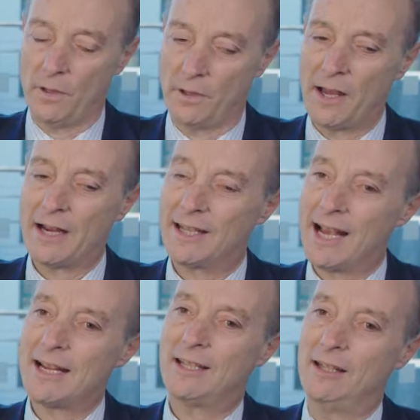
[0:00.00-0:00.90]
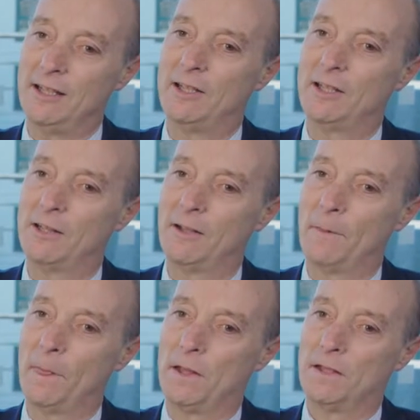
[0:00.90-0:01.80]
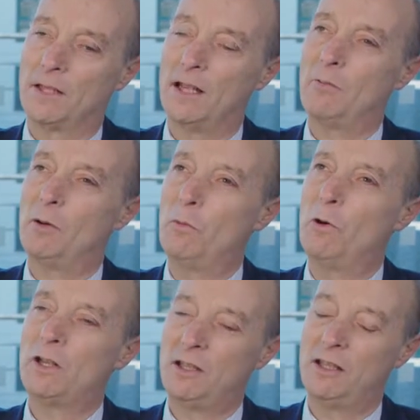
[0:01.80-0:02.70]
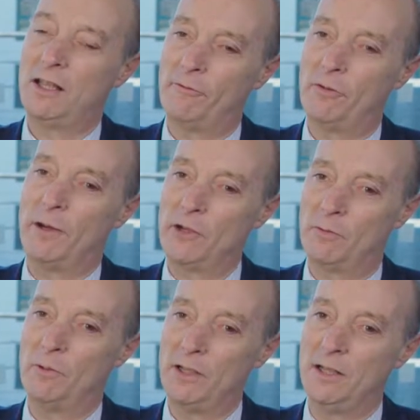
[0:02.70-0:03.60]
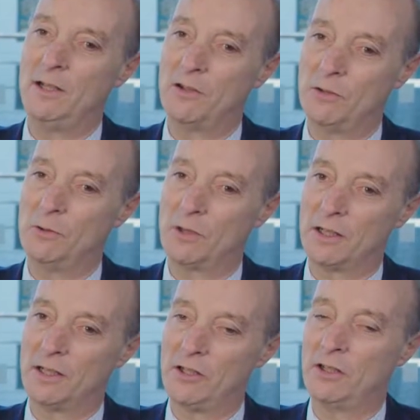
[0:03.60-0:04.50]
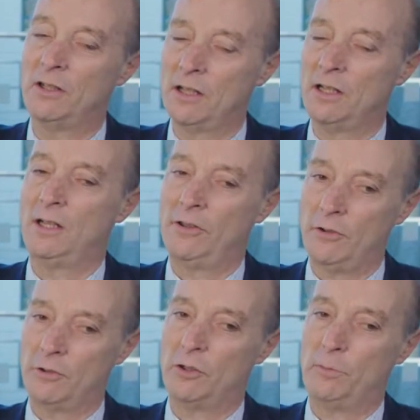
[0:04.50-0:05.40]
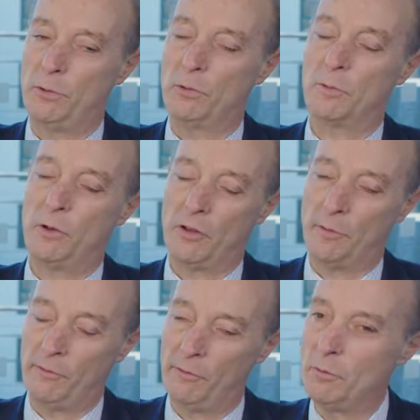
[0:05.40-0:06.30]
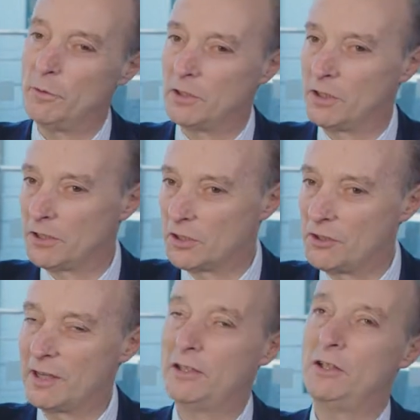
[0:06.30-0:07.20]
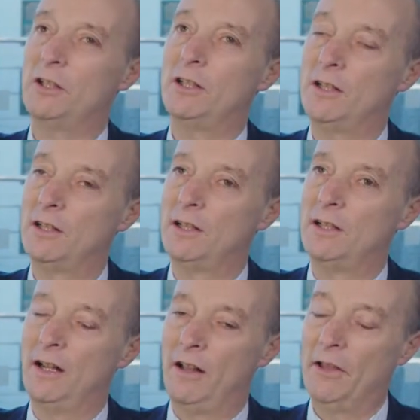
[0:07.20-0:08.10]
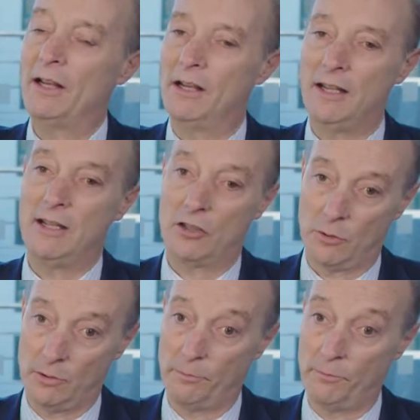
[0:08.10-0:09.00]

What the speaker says: That catalyst, saying, well, what is the information we need as an organisation that supports both our performance and our strategy, then leads to a